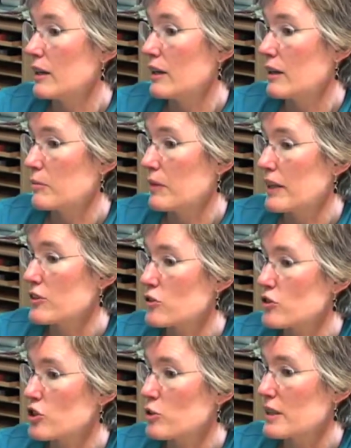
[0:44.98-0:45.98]
And so
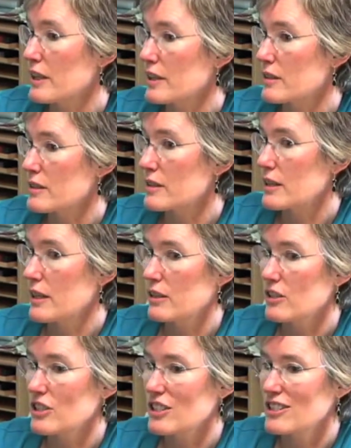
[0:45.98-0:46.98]
she began to
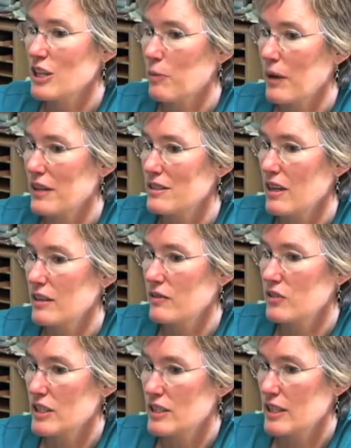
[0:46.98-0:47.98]
step outside
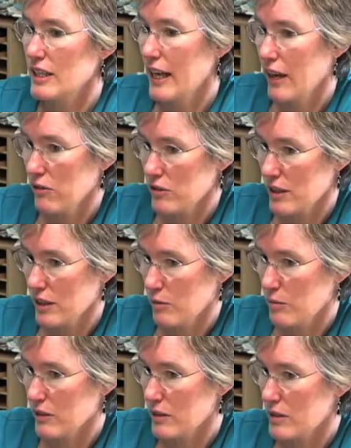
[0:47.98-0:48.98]
of just the counting and
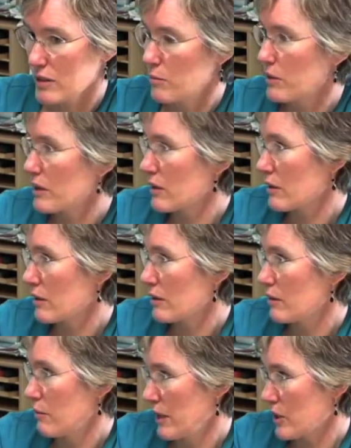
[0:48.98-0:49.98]
be able to see the bigger
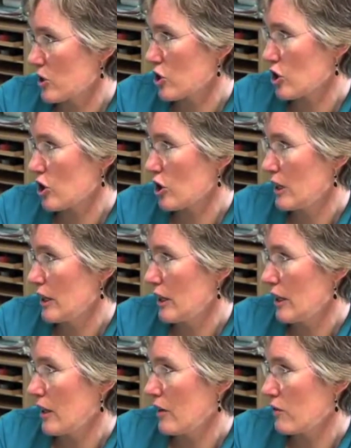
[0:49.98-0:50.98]
picture
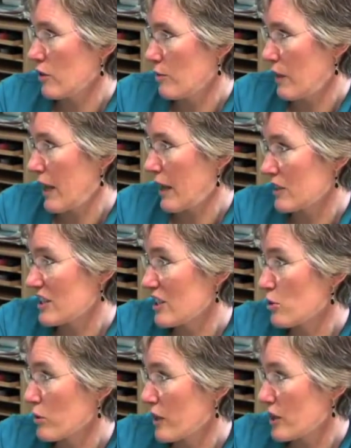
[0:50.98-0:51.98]
of what math, to see
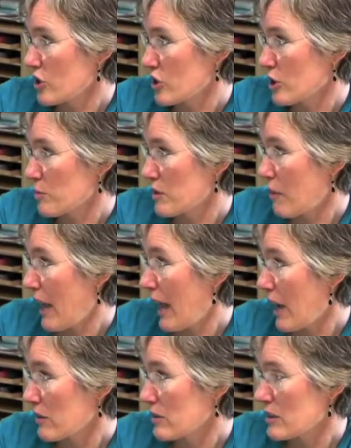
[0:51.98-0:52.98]
the relationships, the
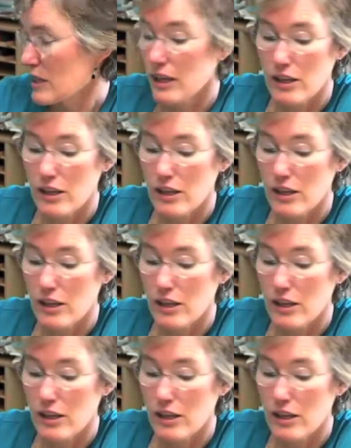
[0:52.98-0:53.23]
patterns.